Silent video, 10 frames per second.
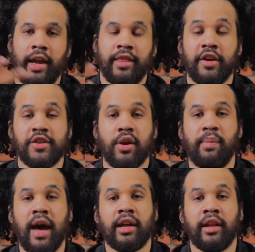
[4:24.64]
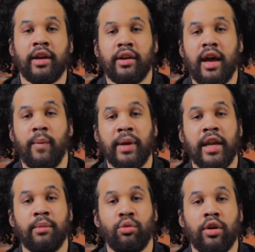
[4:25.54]
And there's our backlight. Now I'm
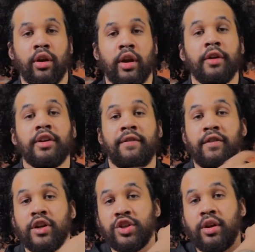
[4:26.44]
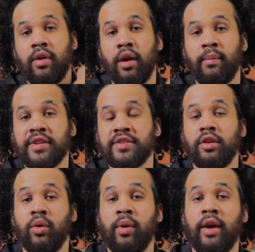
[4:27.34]
getting more definition around my
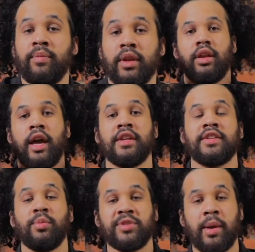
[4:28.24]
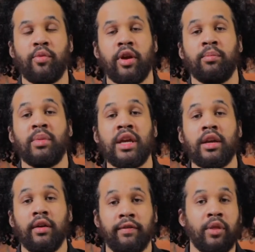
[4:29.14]
silhouette, and this helps separate
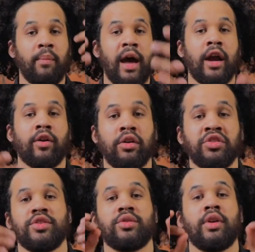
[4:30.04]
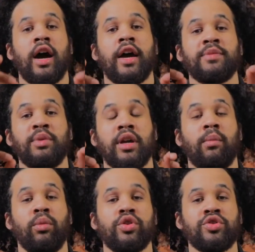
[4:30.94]
me from the background, so your eyes
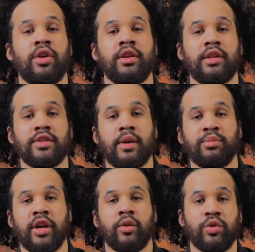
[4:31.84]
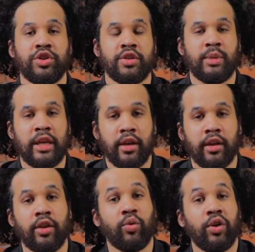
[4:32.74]
become more drawn to the subject, which is me,
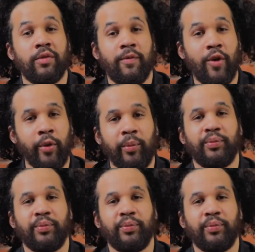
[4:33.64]
the Creative Fro.